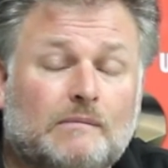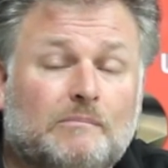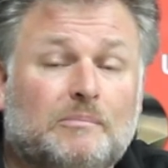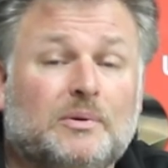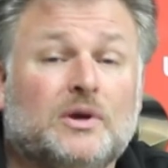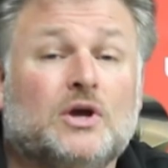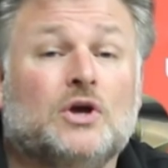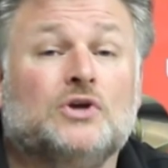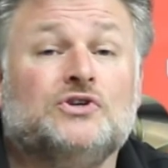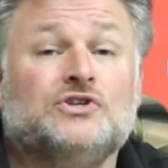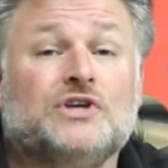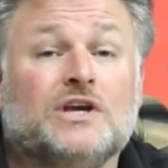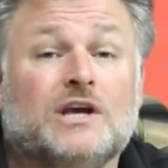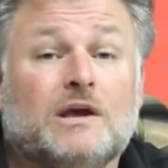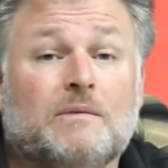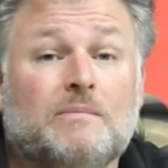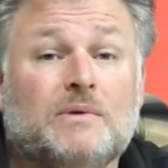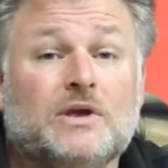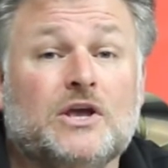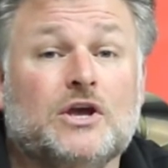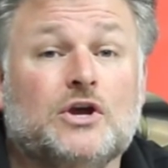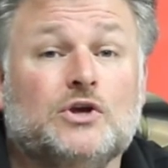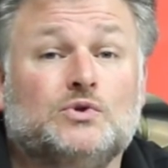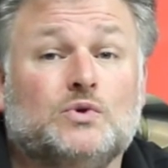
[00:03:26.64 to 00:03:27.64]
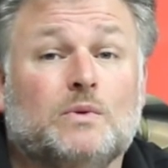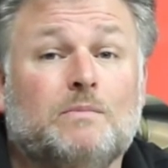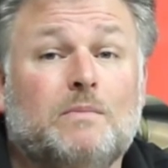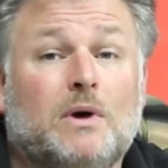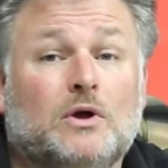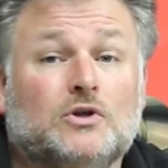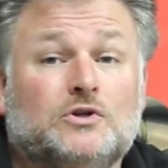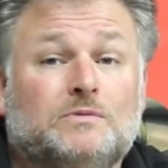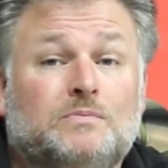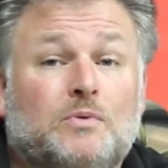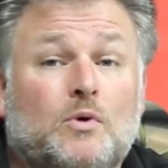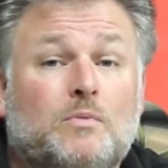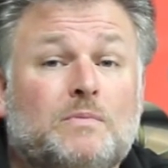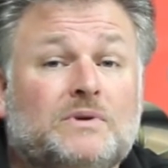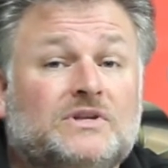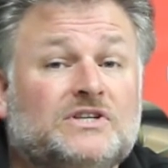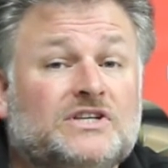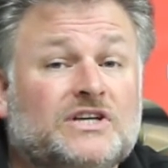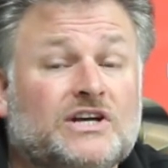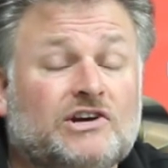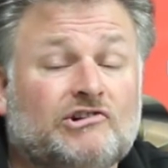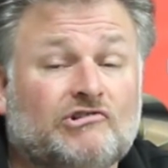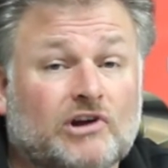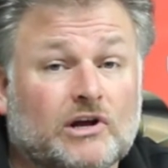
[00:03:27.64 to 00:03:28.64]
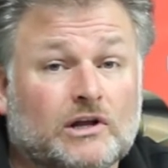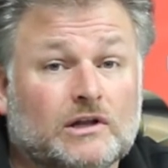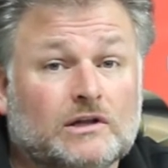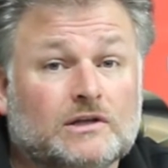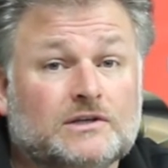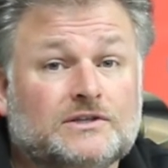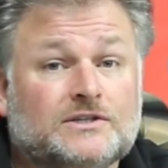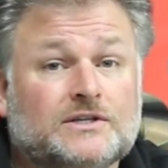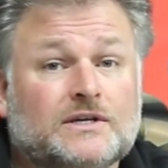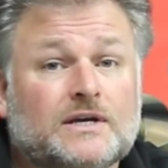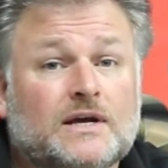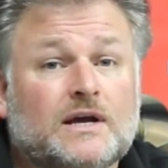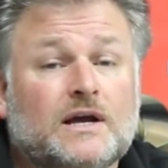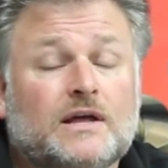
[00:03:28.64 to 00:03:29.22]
Because it can be used with multiple materials,